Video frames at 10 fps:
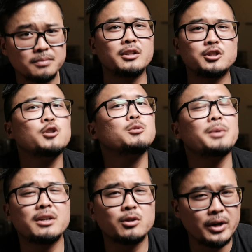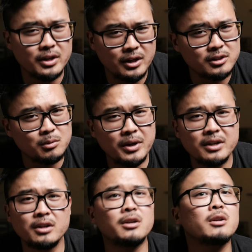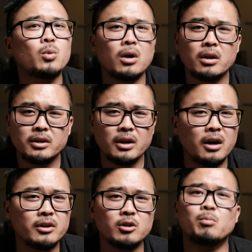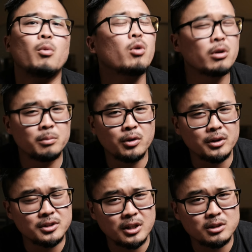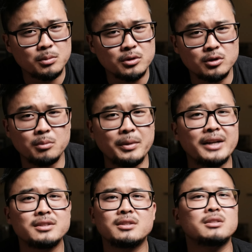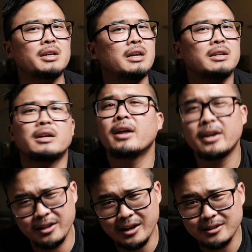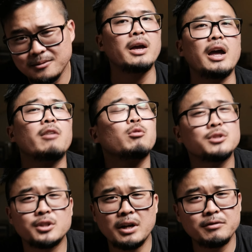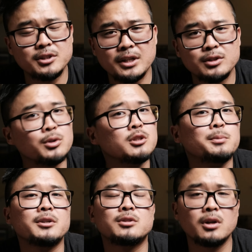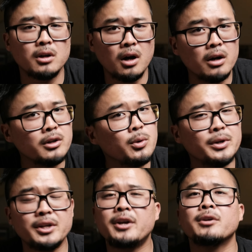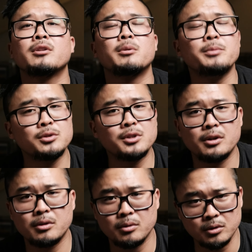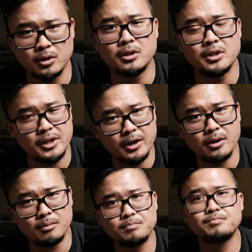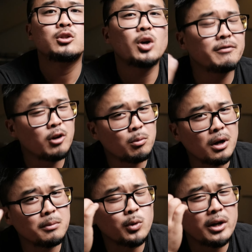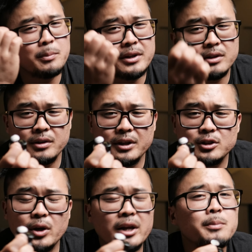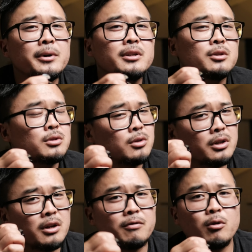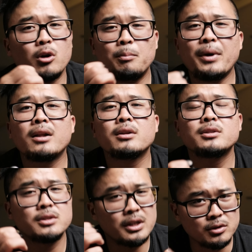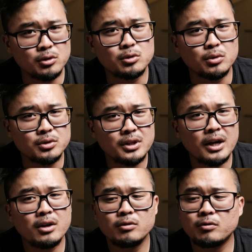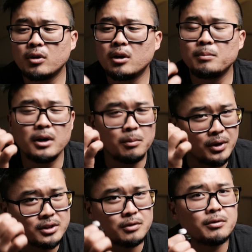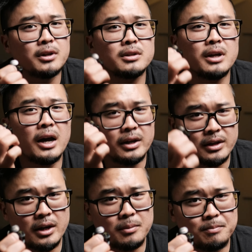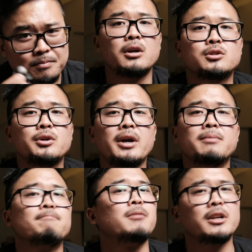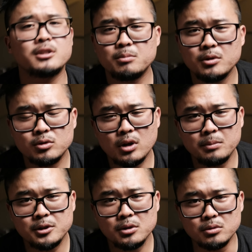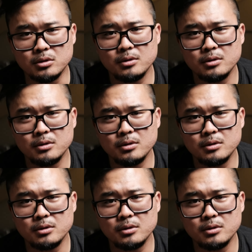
The Chus make a great case in making good quality audio more and more accessible to the masses, and I like that. Everyone should have a chance to experience good audio and hear their music through good gear. So I have no problem recommending these to anybody who's looking for a balanced and neutral sound from a budget-friendly IEM. So yeah, that's the Moondrop Chus.